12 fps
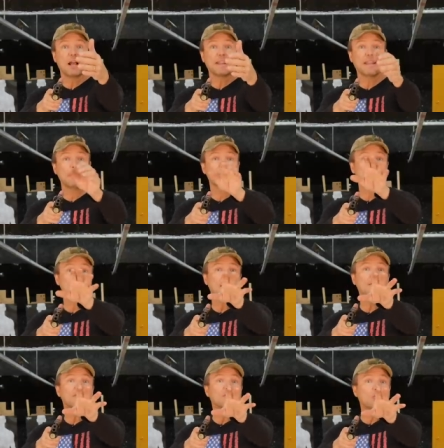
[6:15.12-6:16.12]
on him
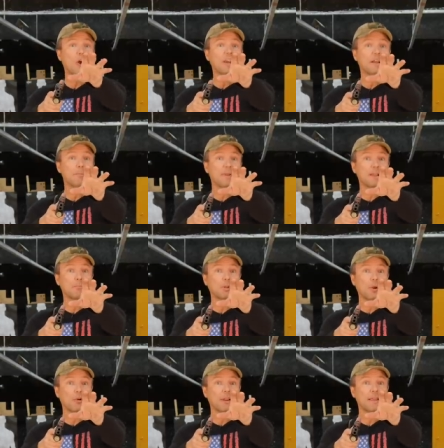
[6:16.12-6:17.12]
instead of the target being
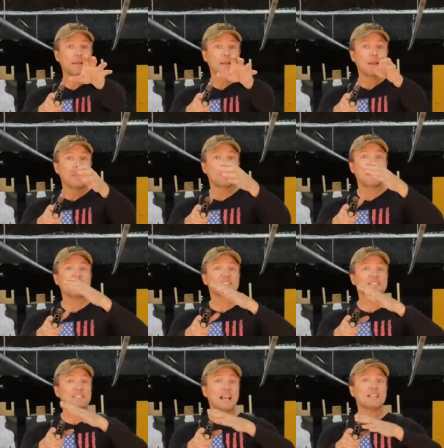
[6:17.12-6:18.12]
blurry. My
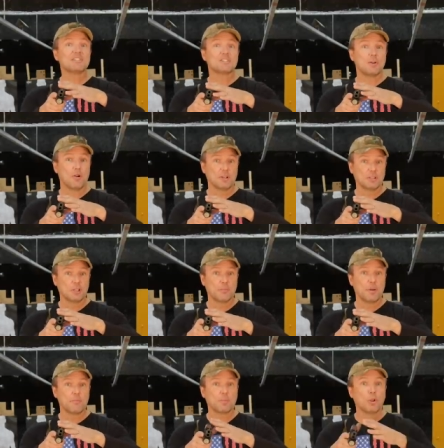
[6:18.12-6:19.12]
sights are a little
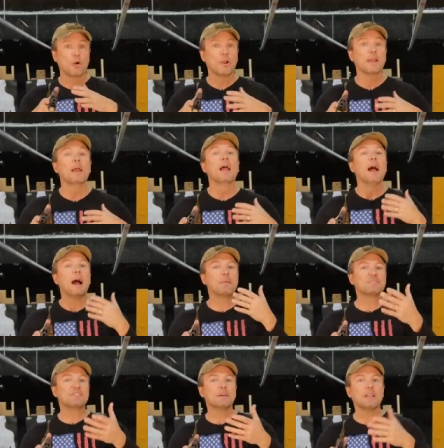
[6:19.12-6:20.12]
bit blurry. I'm
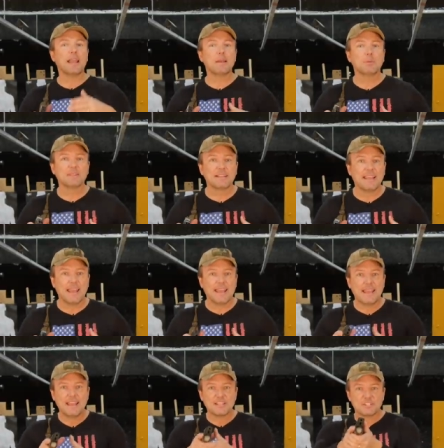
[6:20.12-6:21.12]
still able to get
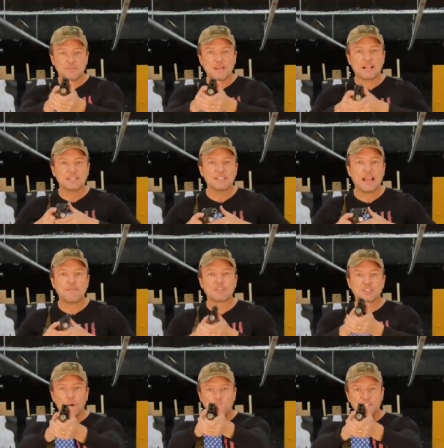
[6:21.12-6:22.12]
hits because I have
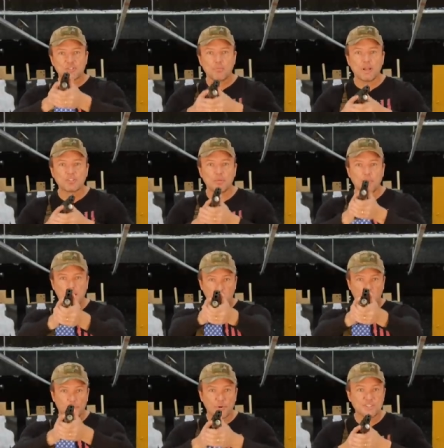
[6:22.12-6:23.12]
so much muscle
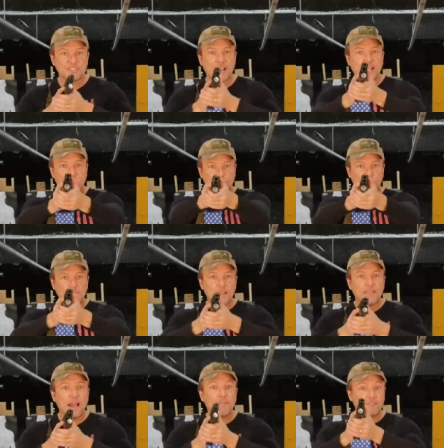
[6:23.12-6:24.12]
memory presenting
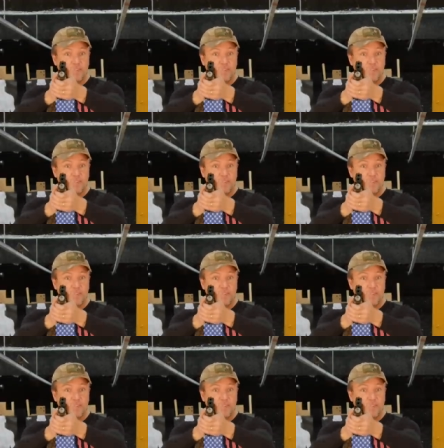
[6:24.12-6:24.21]
that